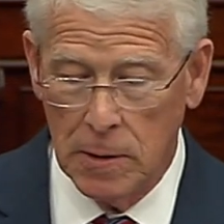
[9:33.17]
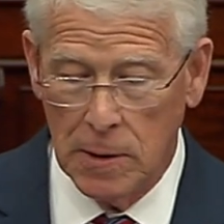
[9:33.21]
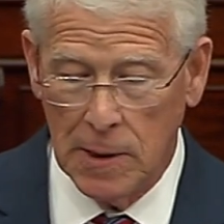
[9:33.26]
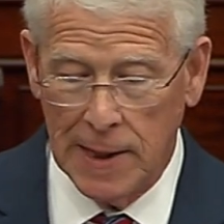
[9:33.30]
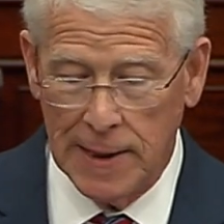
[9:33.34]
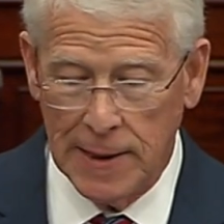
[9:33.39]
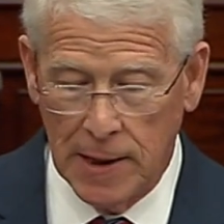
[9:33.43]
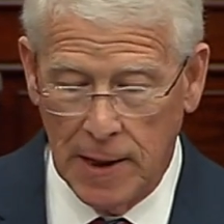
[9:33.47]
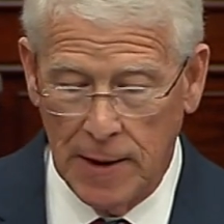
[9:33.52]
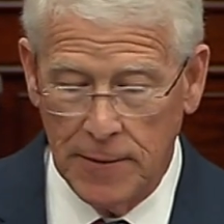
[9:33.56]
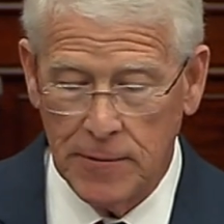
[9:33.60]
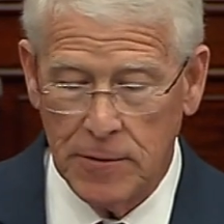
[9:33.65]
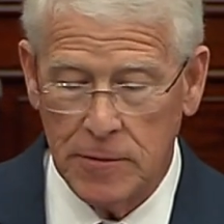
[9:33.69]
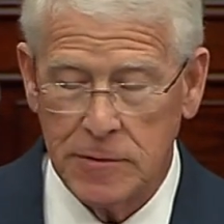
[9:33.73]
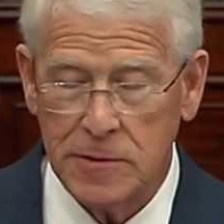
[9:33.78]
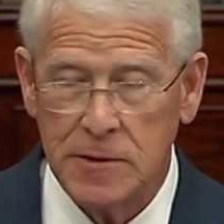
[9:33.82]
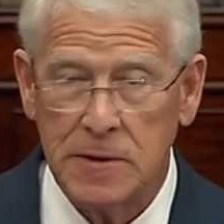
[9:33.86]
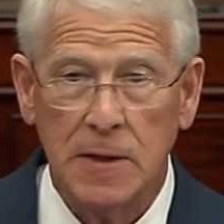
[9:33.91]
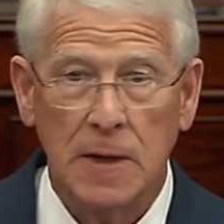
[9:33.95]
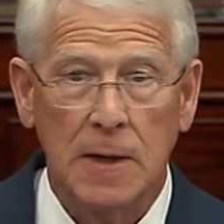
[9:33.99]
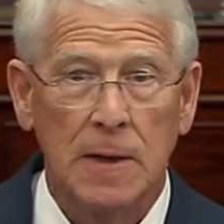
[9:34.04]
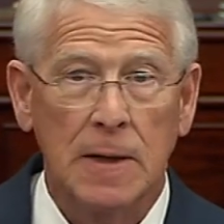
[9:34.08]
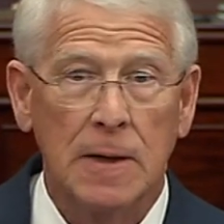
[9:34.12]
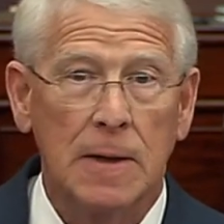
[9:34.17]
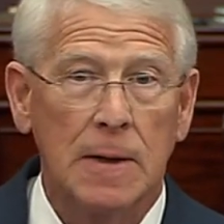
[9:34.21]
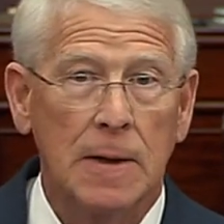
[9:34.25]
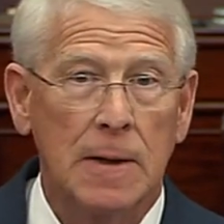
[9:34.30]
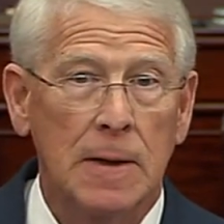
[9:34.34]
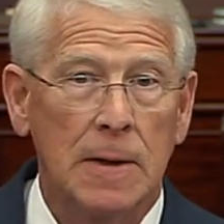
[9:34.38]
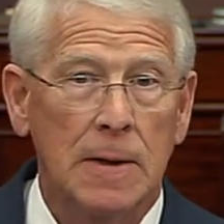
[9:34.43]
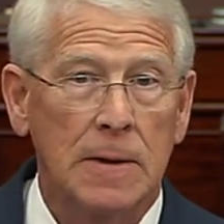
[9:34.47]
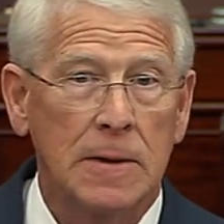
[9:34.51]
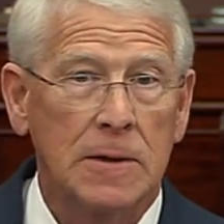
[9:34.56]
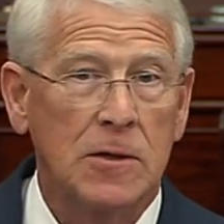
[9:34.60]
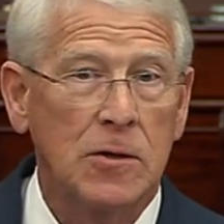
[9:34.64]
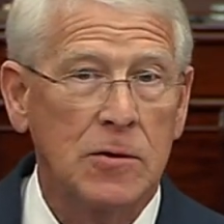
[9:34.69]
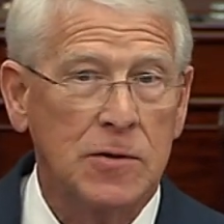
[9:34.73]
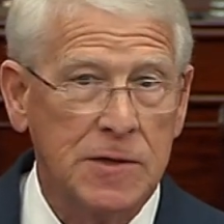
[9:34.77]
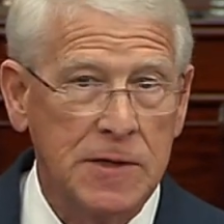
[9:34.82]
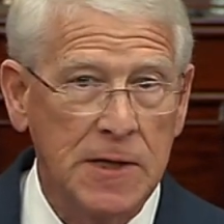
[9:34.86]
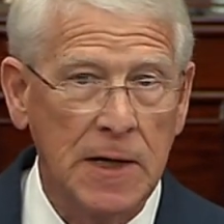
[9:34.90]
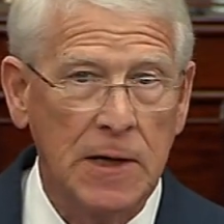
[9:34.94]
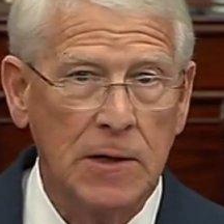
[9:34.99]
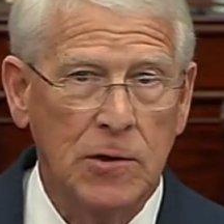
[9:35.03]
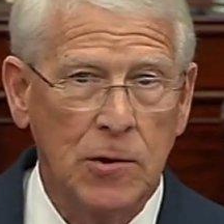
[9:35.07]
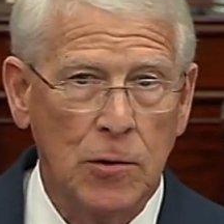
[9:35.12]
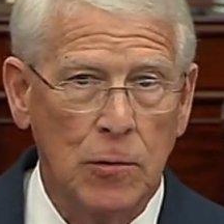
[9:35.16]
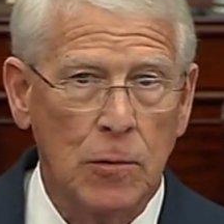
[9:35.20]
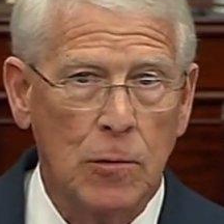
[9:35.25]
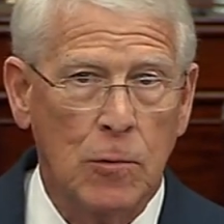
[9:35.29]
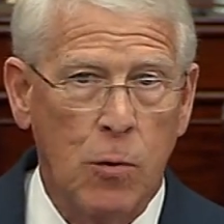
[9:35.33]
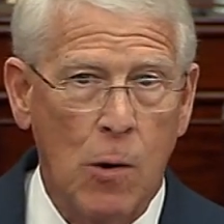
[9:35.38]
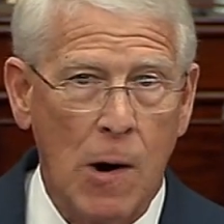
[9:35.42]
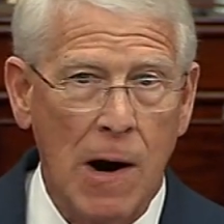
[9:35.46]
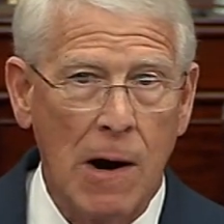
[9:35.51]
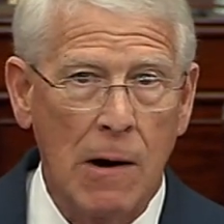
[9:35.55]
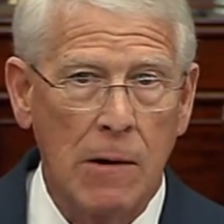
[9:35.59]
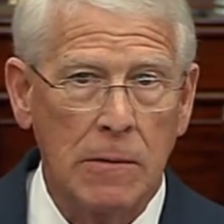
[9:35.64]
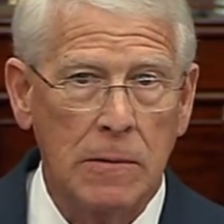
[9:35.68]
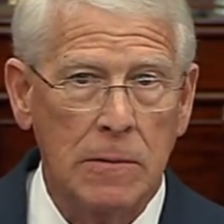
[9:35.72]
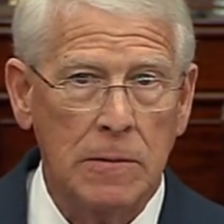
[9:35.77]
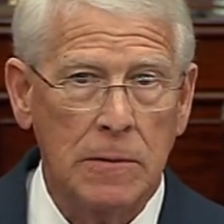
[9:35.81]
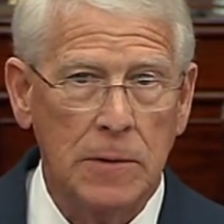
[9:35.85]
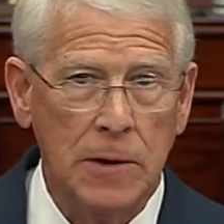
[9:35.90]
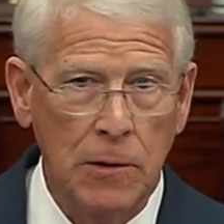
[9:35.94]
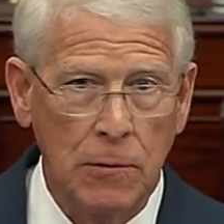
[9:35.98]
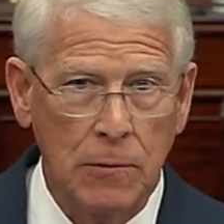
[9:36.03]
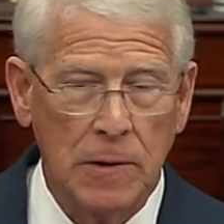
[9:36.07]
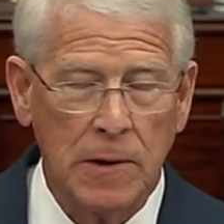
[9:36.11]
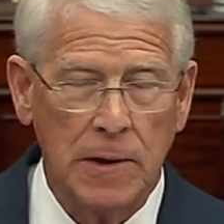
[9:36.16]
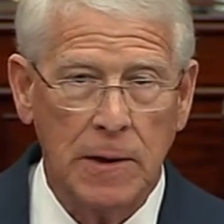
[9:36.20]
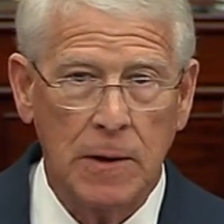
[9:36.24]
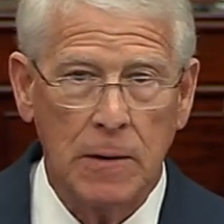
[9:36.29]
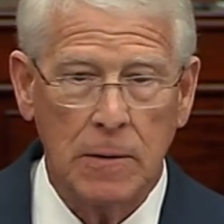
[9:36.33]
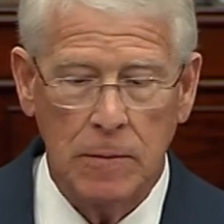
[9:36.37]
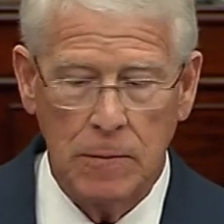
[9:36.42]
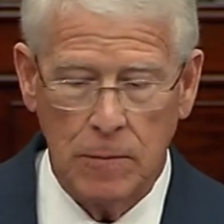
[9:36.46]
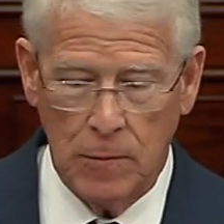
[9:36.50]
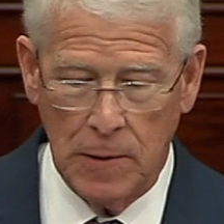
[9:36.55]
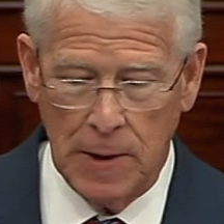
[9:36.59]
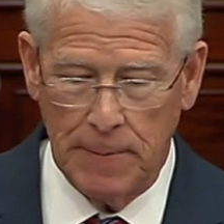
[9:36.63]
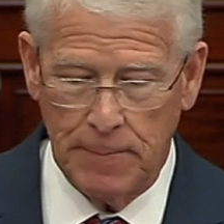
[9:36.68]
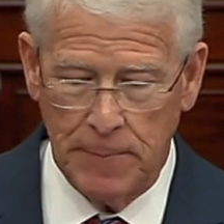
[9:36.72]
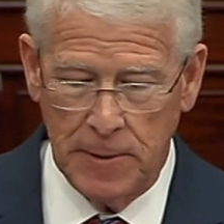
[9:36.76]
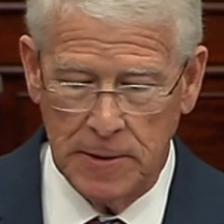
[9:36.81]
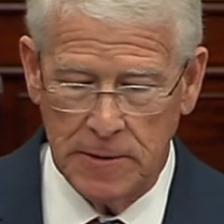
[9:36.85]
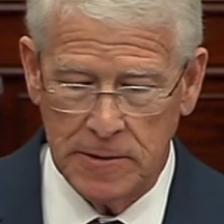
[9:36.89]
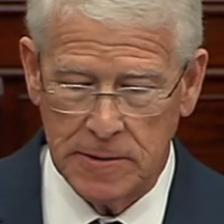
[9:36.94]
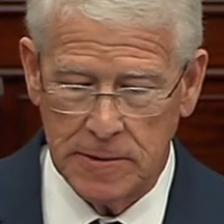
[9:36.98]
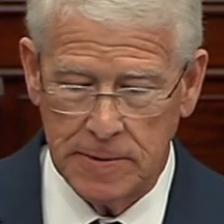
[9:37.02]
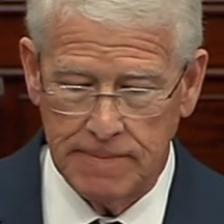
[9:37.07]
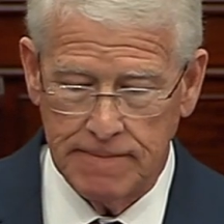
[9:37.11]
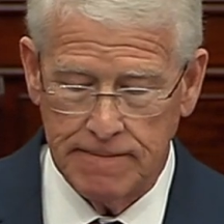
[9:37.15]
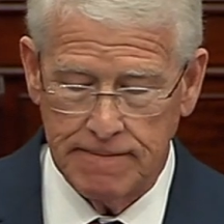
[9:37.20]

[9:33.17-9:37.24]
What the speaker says: and others to seek to acquire nuclear weapons,